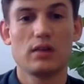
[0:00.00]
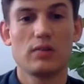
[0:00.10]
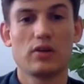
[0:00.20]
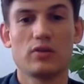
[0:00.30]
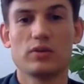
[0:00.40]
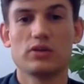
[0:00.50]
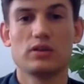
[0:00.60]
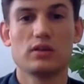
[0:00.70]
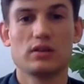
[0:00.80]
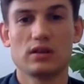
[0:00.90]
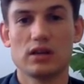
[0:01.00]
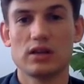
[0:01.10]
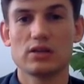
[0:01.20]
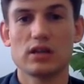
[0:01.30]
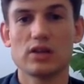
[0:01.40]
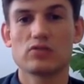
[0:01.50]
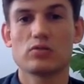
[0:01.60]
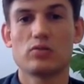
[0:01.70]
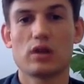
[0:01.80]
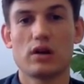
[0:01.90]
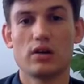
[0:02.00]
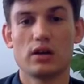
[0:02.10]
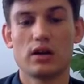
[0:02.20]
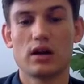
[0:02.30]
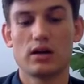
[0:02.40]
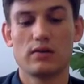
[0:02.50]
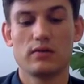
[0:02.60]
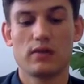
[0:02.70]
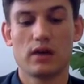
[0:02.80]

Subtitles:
because it's an international priority kind of